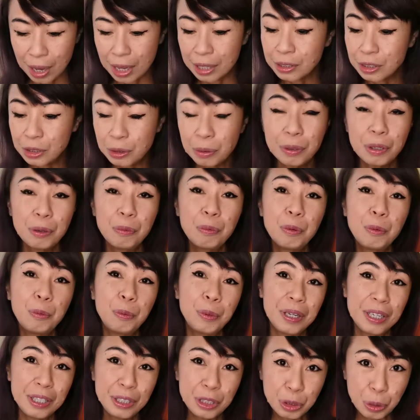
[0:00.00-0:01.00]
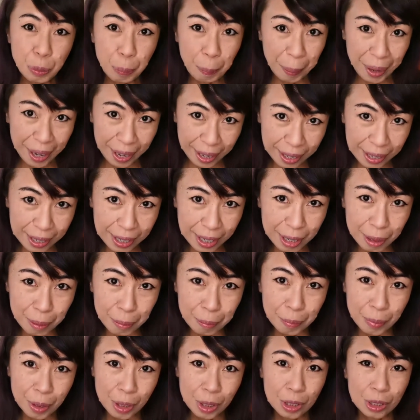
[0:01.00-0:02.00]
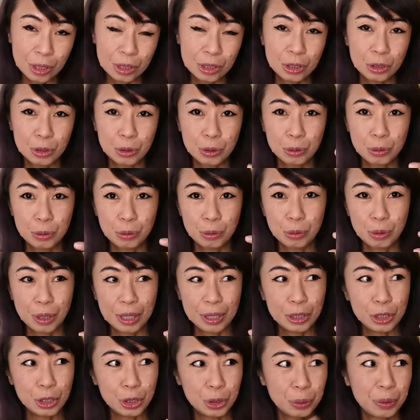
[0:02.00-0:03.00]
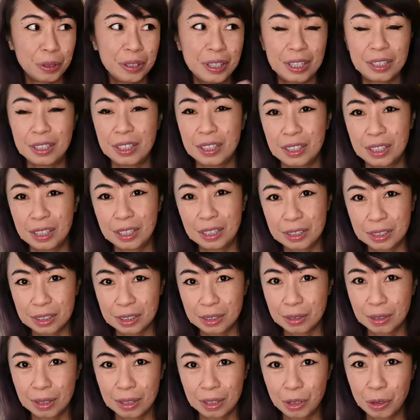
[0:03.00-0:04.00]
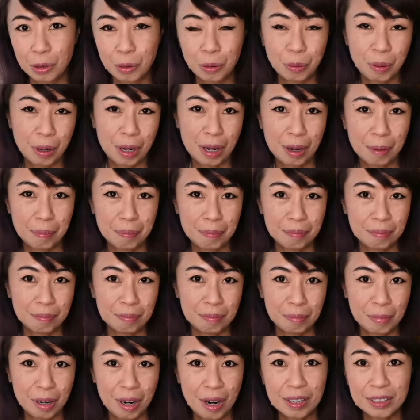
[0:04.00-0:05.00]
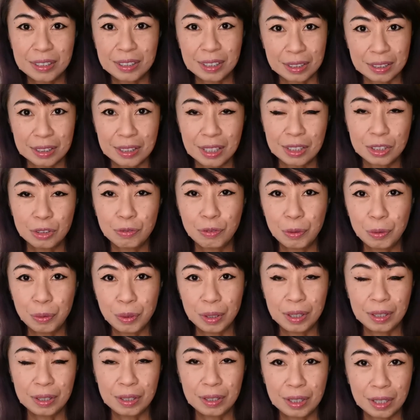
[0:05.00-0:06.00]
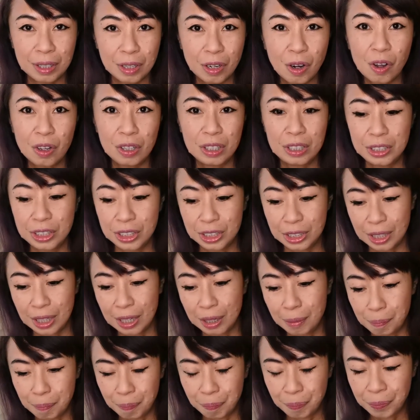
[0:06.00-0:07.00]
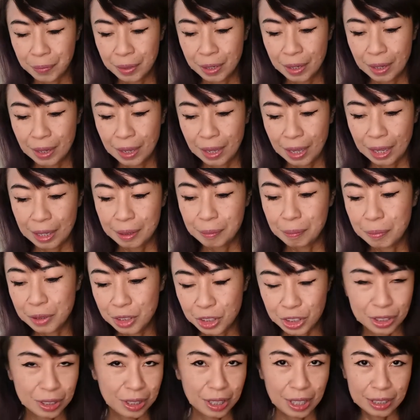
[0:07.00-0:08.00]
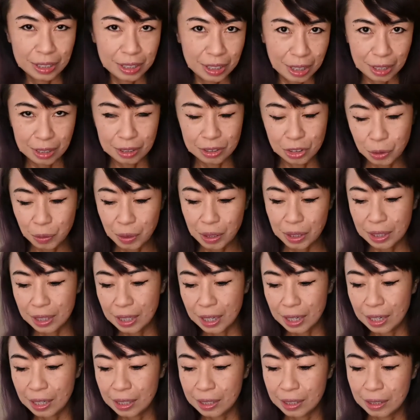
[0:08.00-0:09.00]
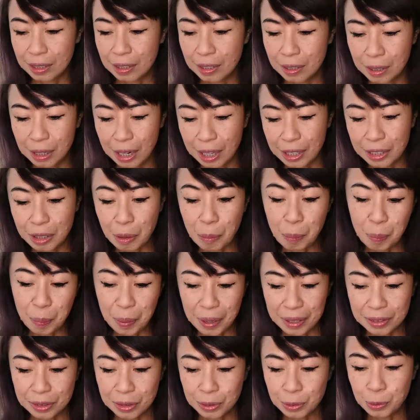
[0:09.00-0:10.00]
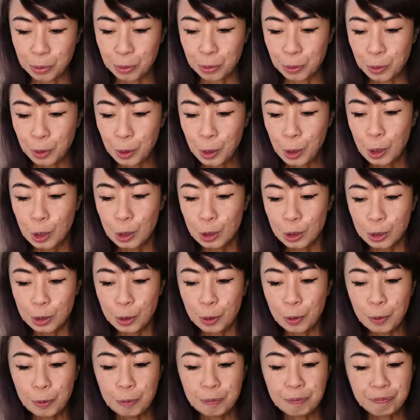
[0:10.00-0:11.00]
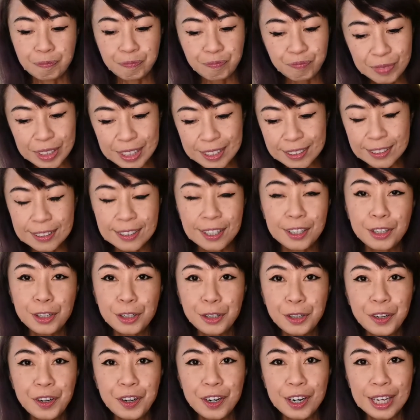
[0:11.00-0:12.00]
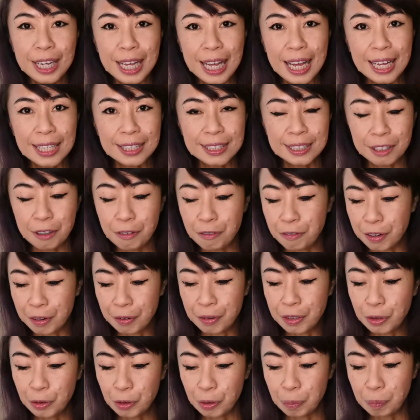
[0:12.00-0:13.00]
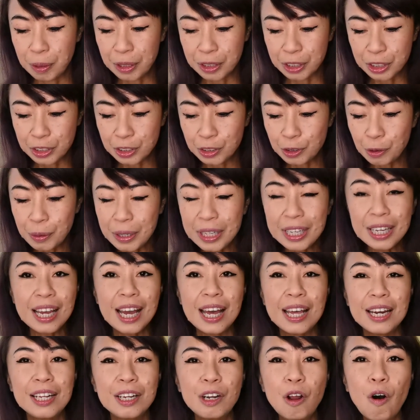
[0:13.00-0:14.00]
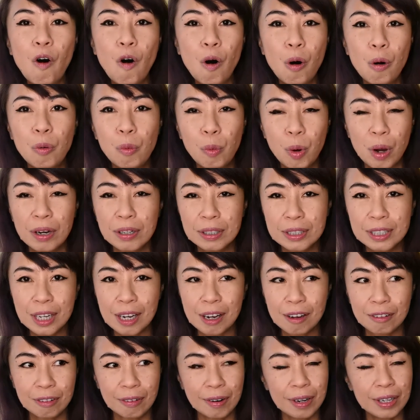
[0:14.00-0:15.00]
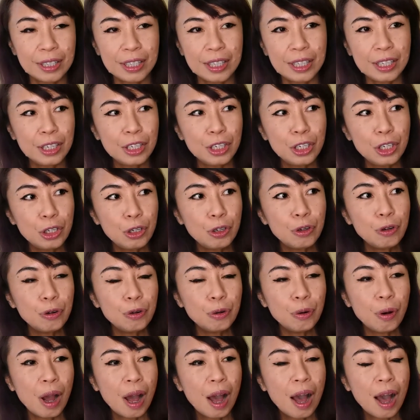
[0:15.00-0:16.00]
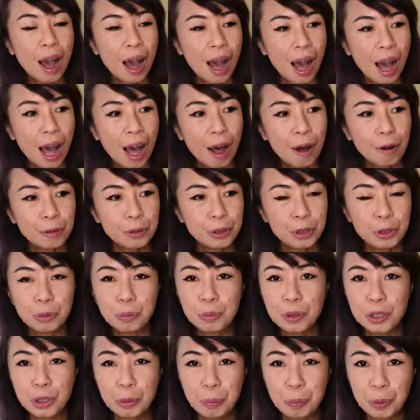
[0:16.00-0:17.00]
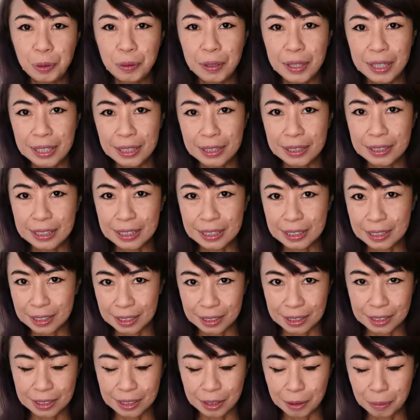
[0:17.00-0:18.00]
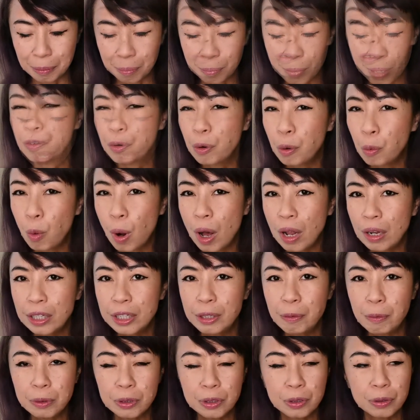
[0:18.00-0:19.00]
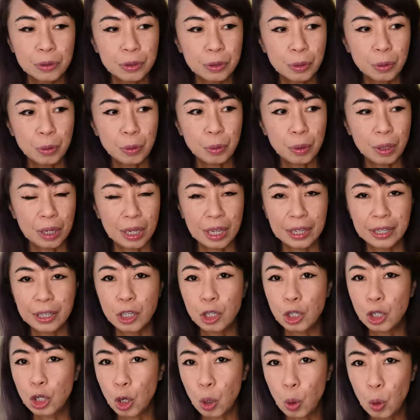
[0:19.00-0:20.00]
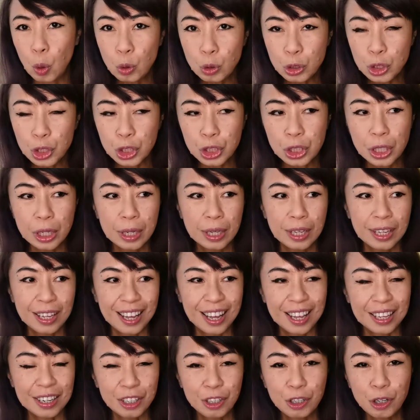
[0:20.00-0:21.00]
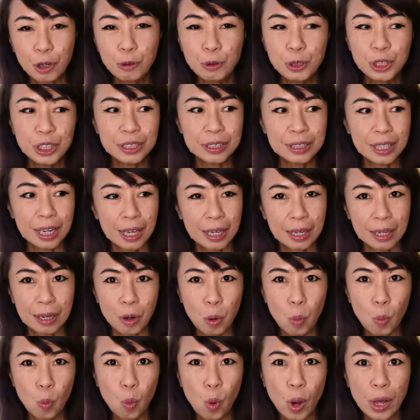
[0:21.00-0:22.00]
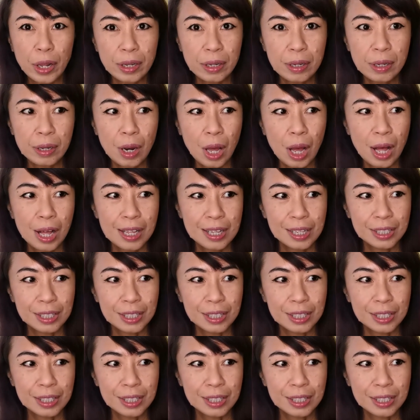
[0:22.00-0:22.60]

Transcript: And so they were willing to pay him to ensure that their kids, you know, are successful in the college admission, like they, so that they can enter like the best school. So Singer has a very good pitch. So he had it all worked out, right? He knew how to manipulate the system. For a while, he was also like a coach, and a coach is like one